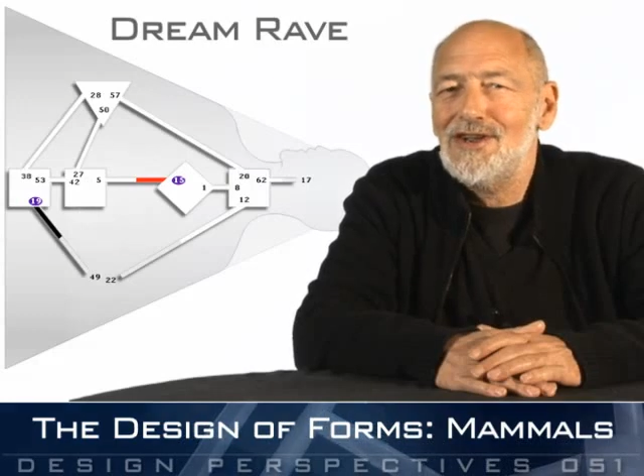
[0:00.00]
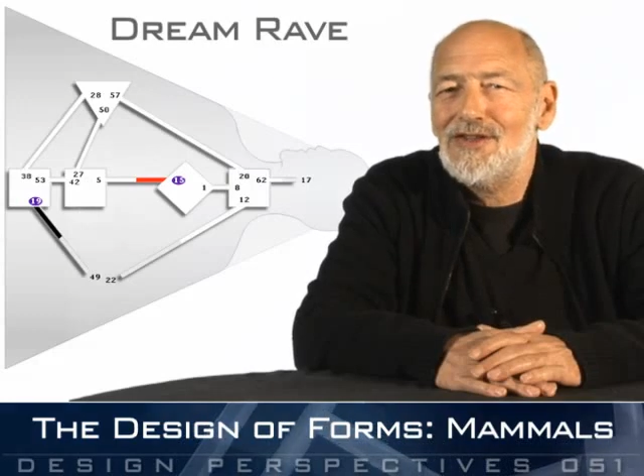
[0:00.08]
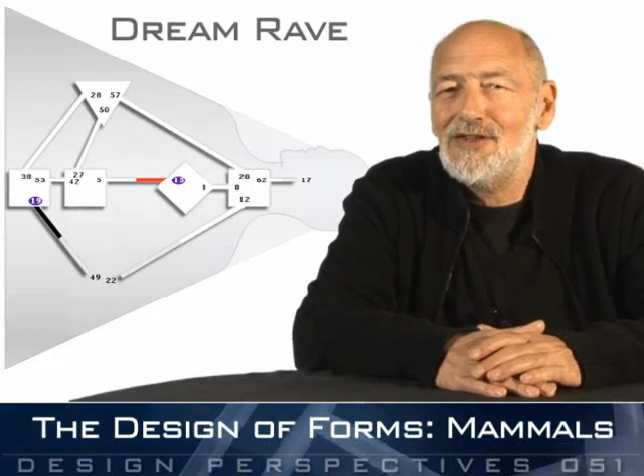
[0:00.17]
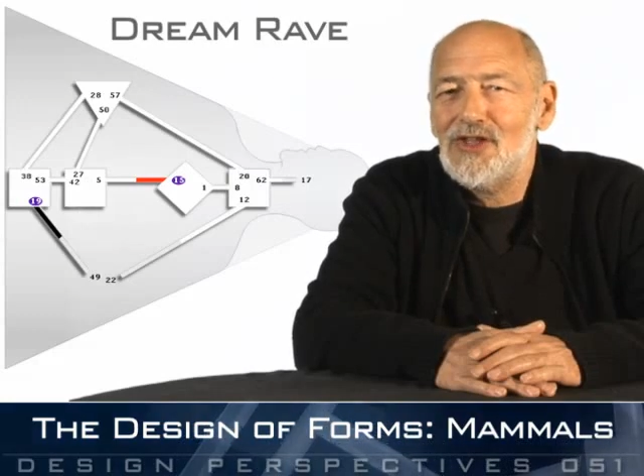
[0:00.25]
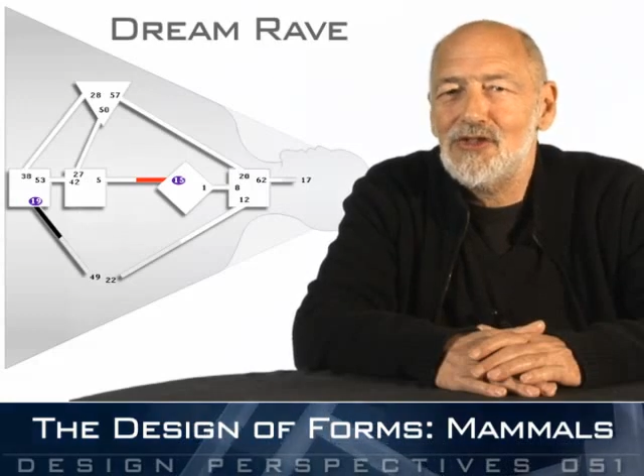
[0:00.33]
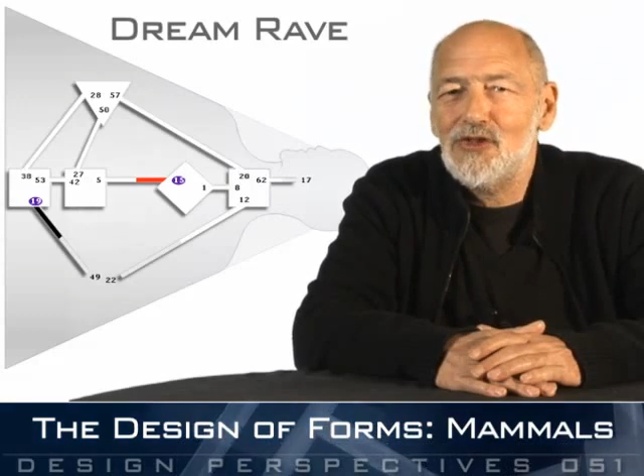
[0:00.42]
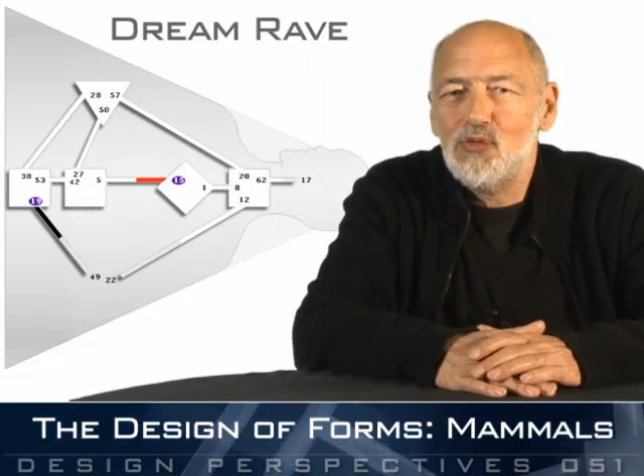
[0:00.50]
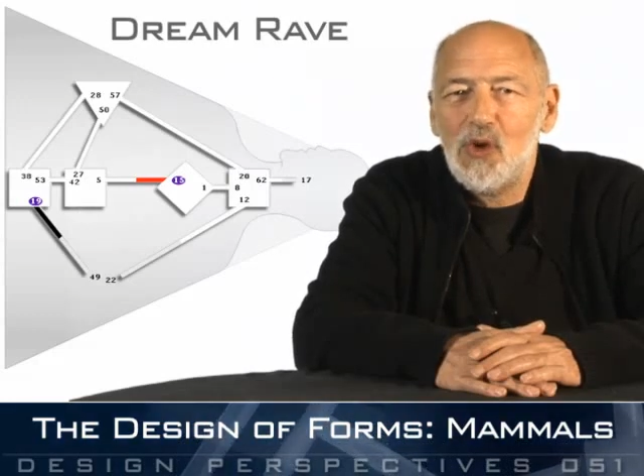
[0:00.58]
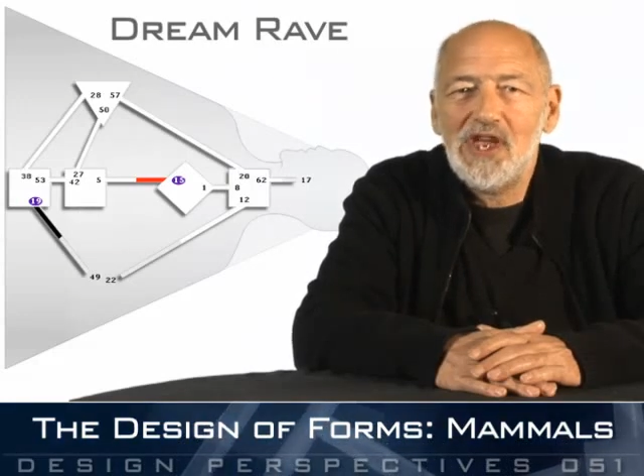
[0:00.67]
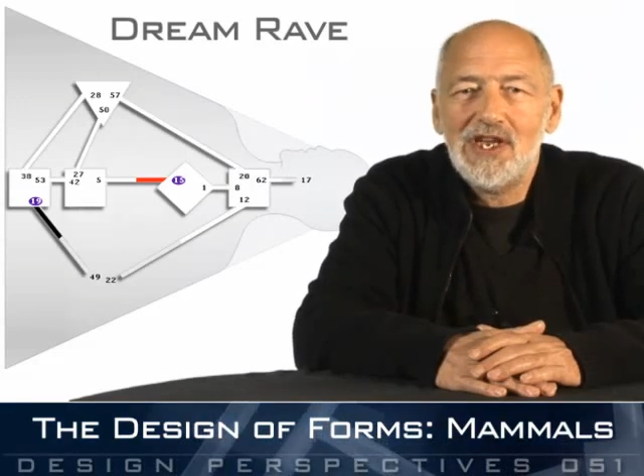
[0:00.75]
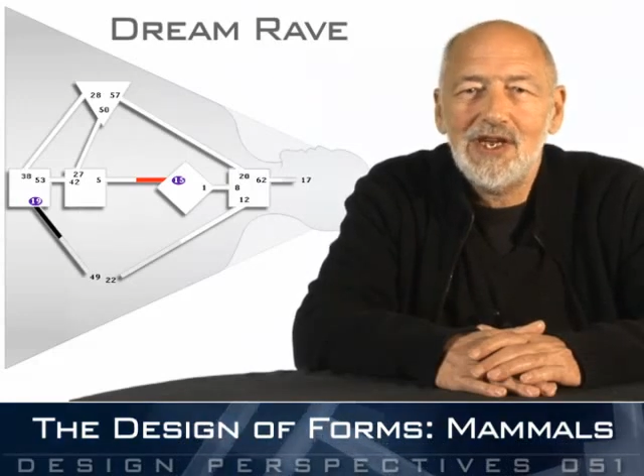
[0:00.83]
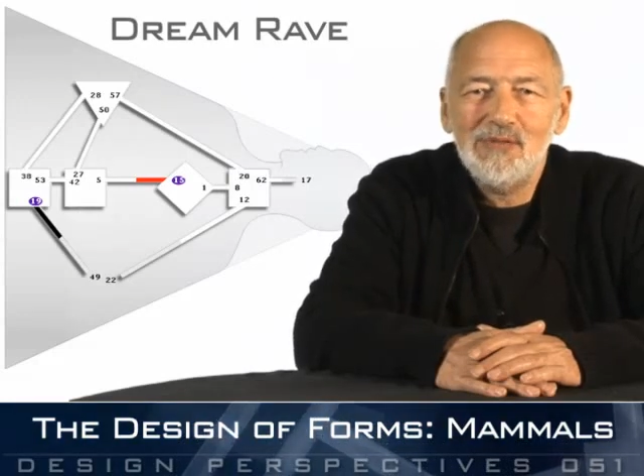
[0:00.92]
than the
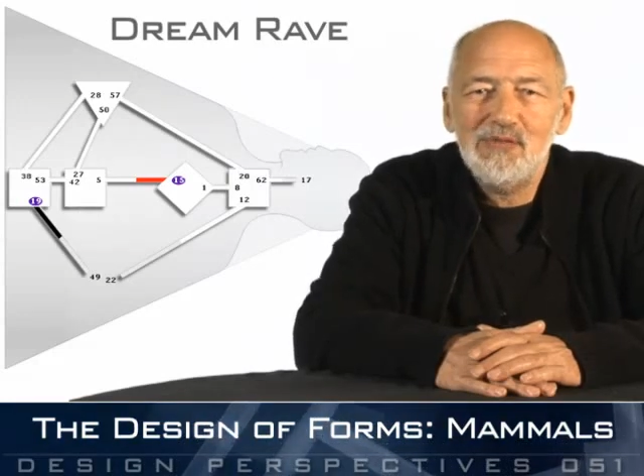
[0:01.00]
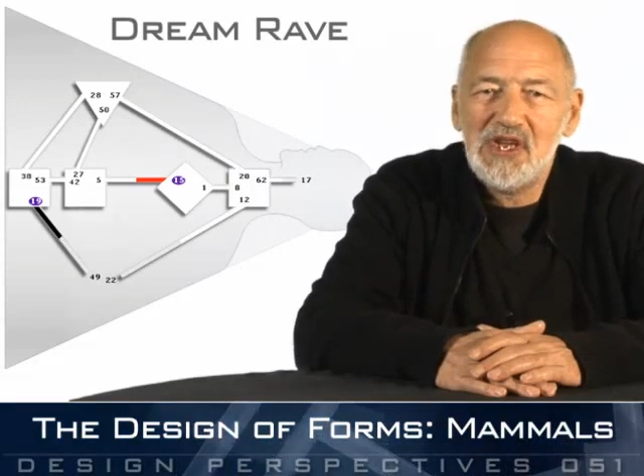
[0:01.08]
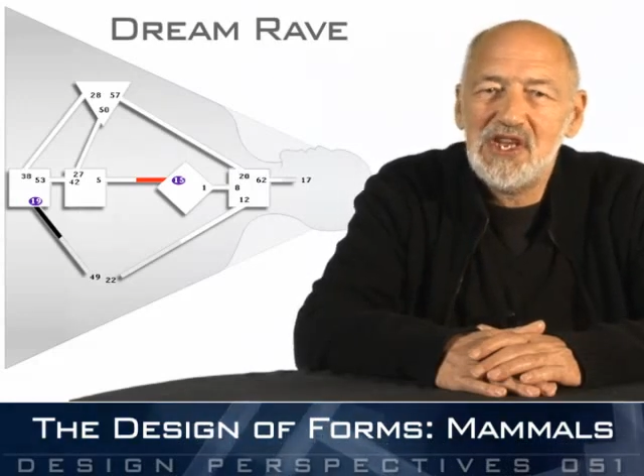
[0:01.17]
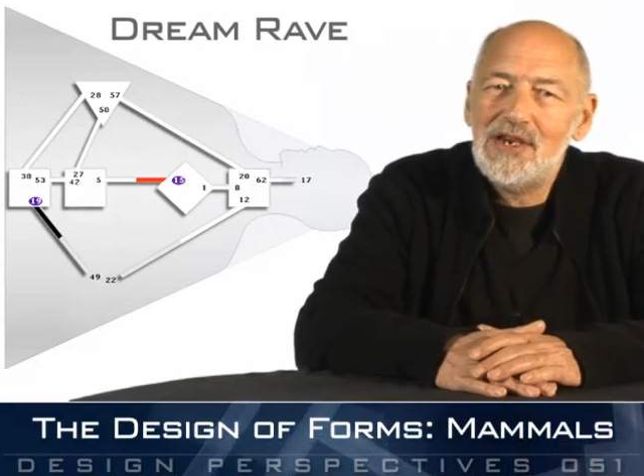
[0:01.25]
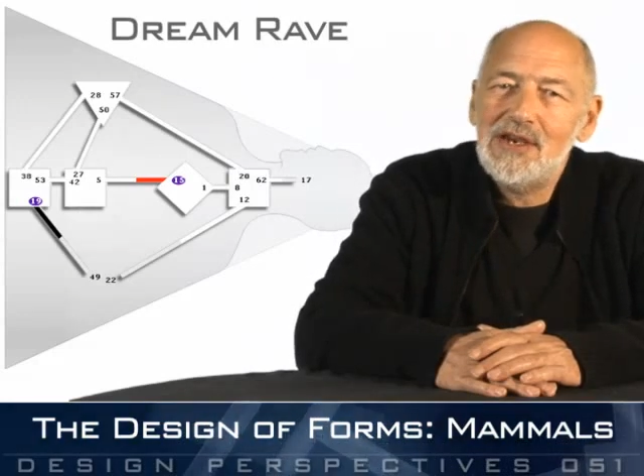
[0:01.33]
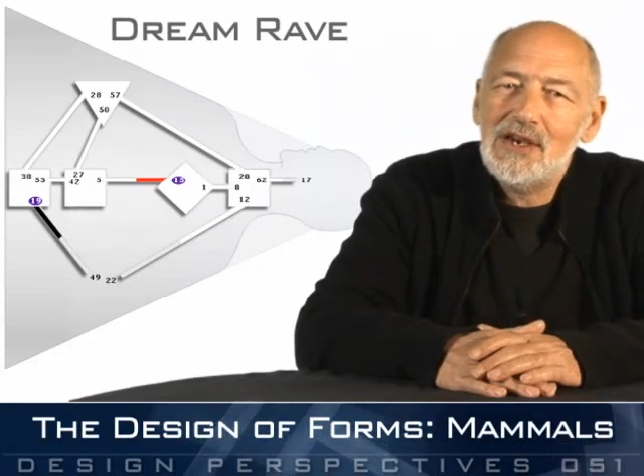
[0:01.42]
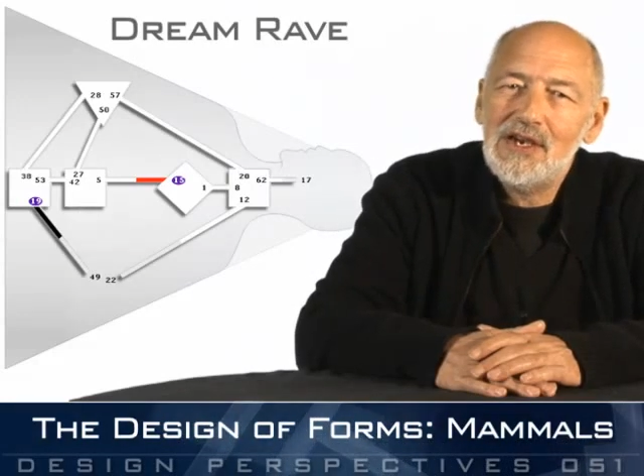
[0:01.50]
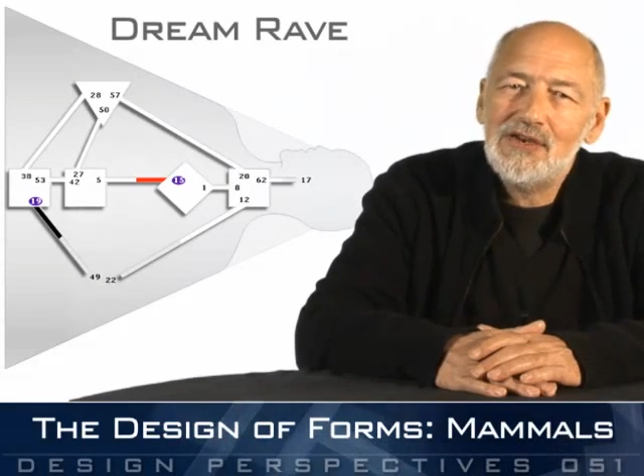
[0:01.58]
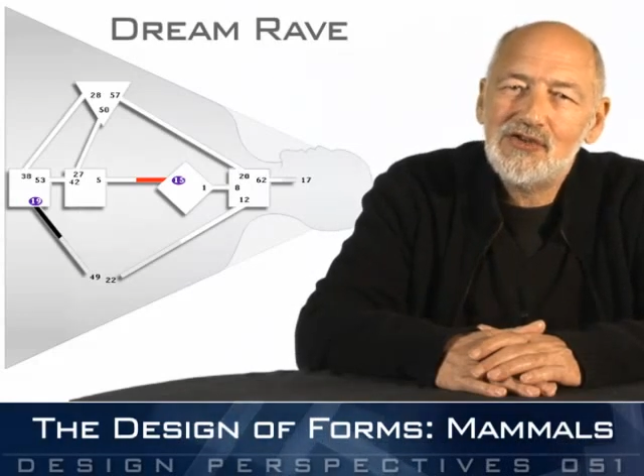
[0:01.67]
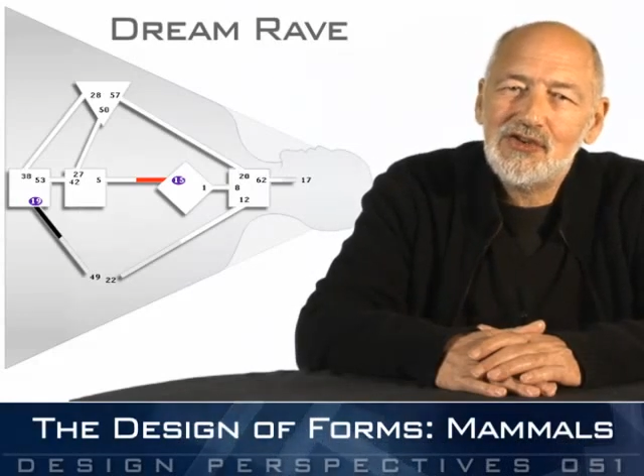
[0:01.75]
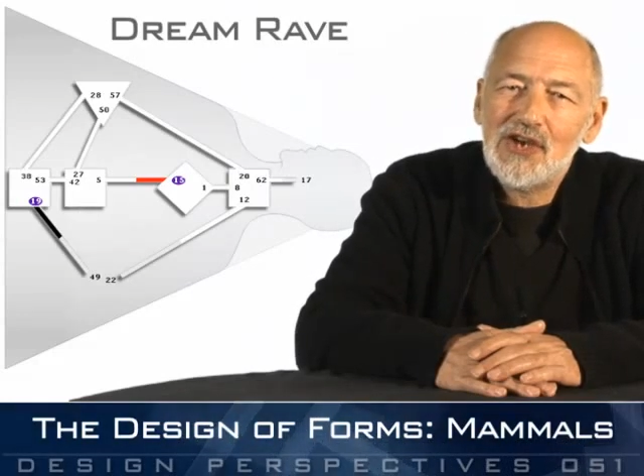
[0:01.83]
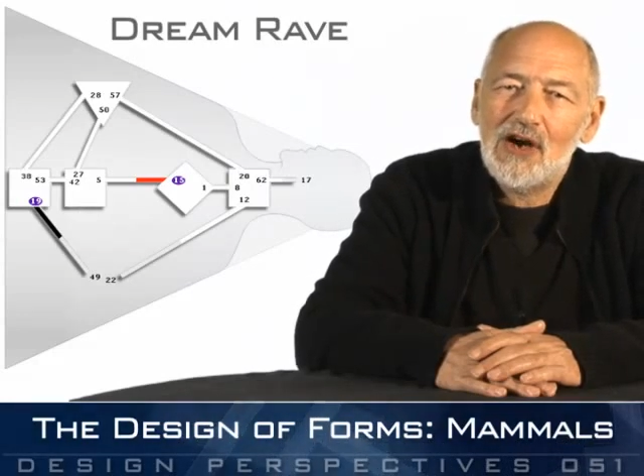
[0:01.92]
waking being
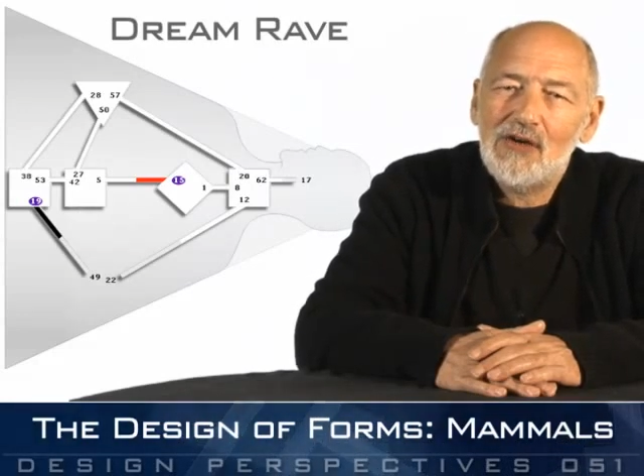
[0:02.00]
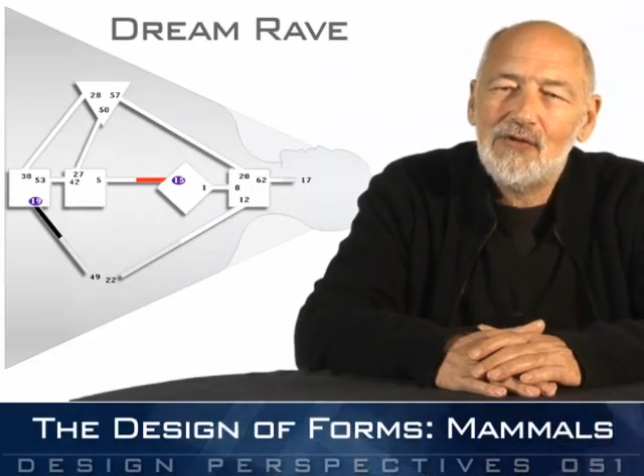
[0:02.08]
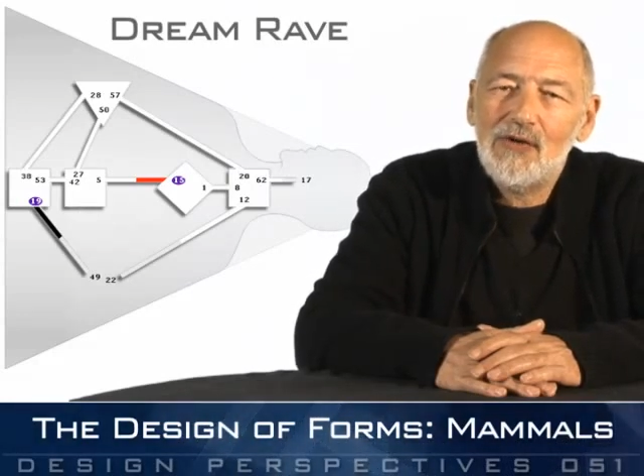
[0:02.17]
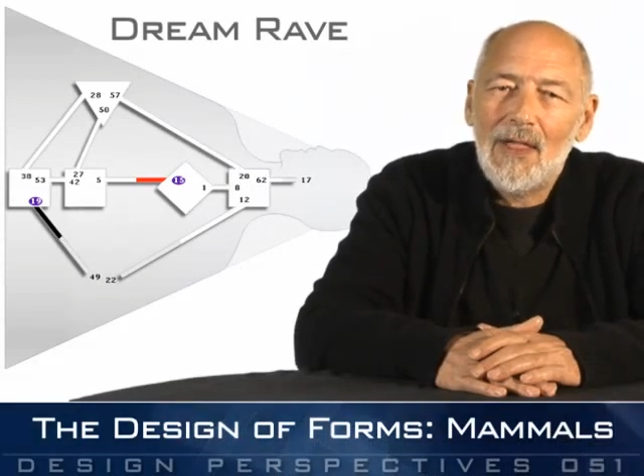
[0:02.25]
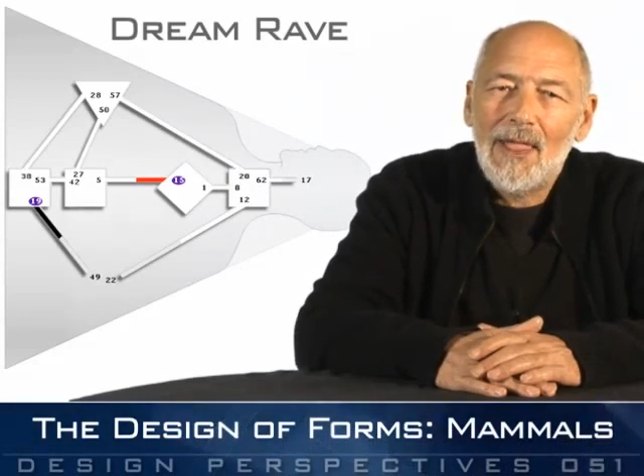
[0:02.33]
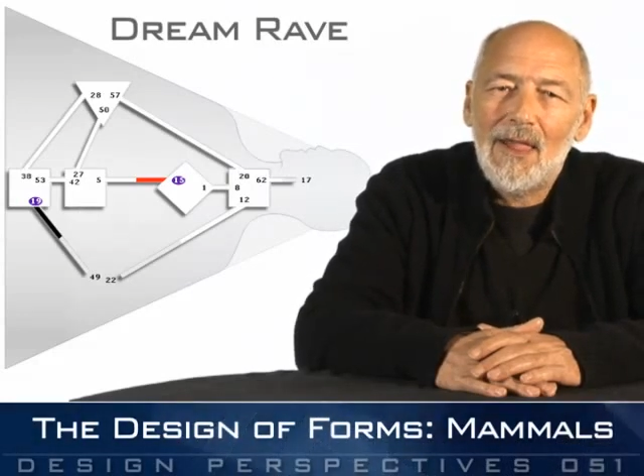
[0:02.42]
itself.